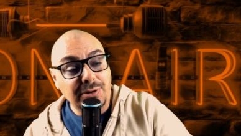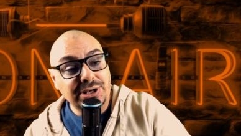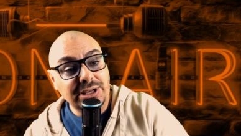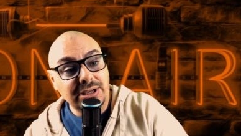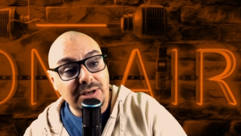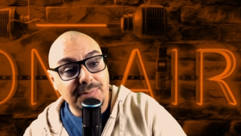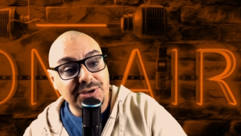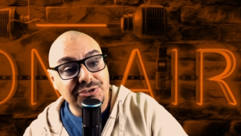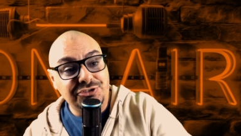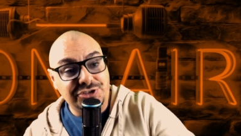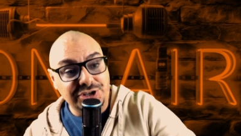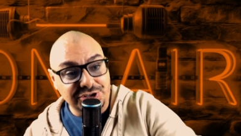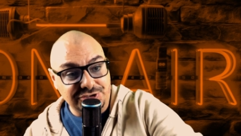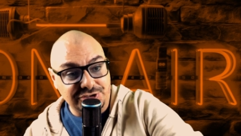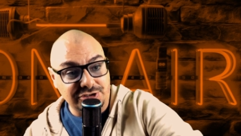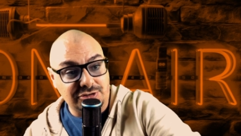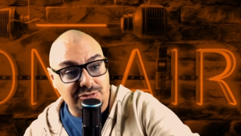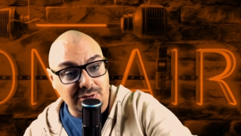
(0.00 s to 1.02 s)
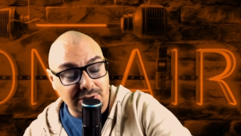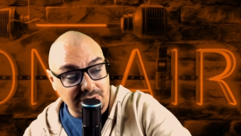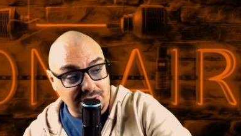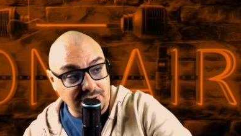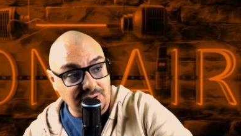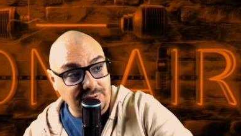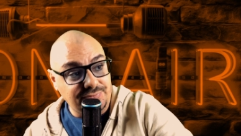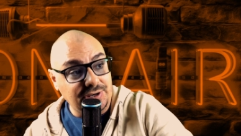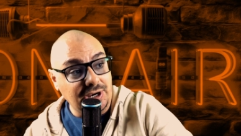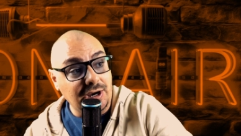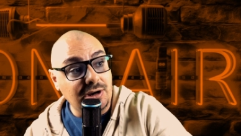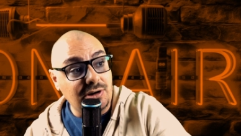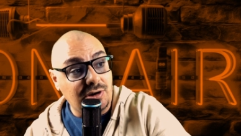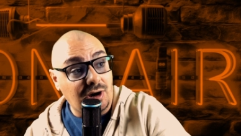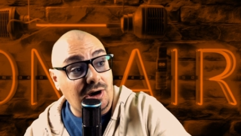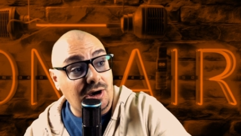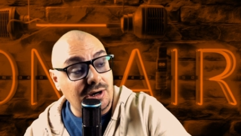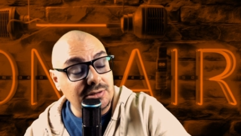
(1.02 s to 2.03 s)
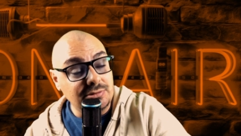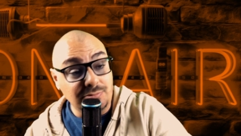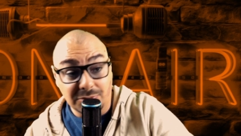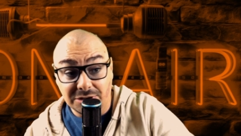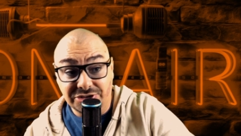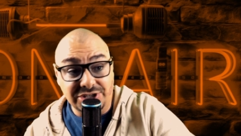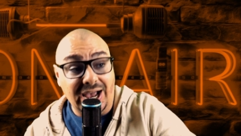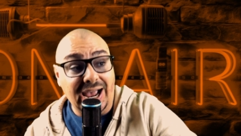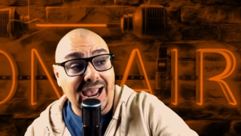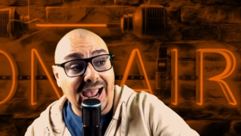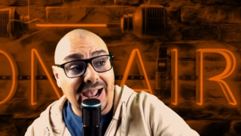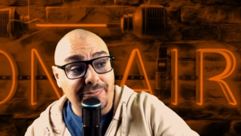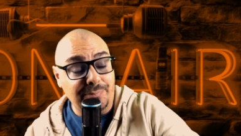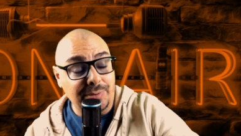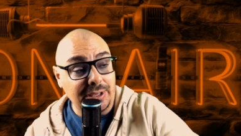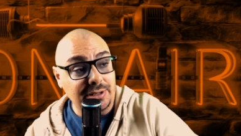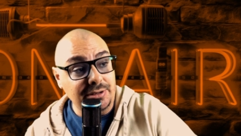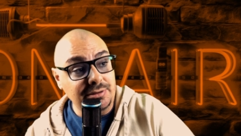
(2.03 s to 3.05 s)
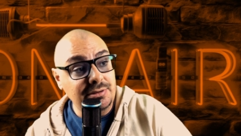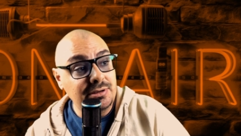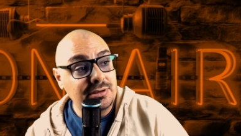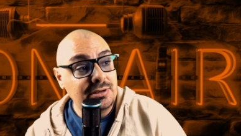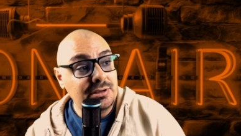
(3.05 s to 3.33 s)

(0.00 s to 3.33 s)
we need to be just as critical of Derek Carr, which I have been.